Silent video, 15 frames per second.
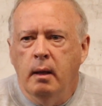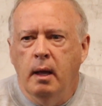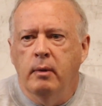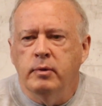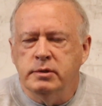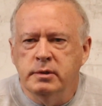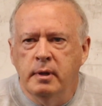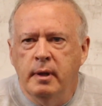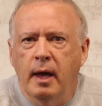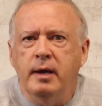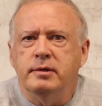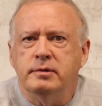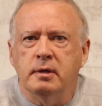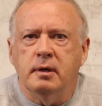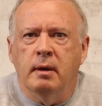it was
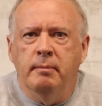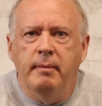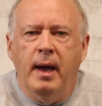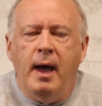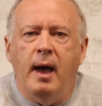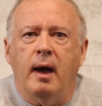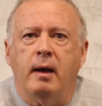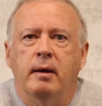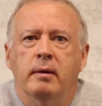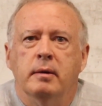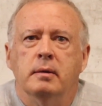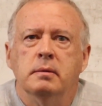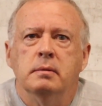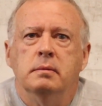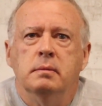nice to come back
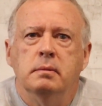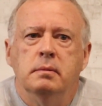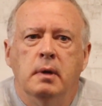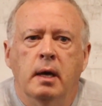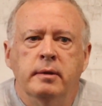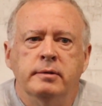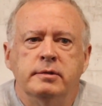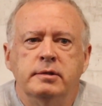and